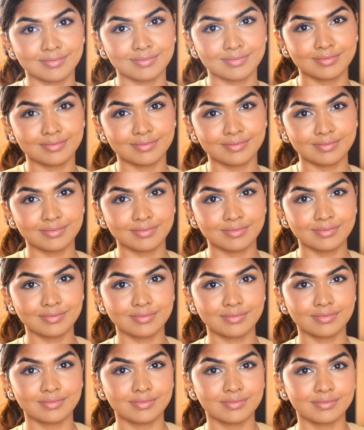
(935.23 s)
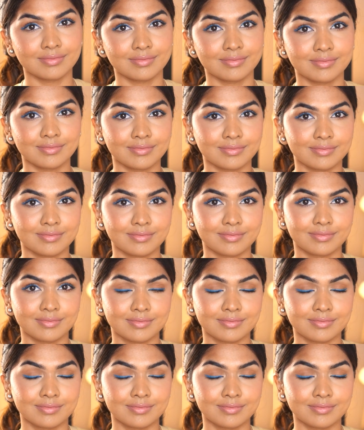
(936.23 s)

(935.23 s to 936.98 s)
(silence)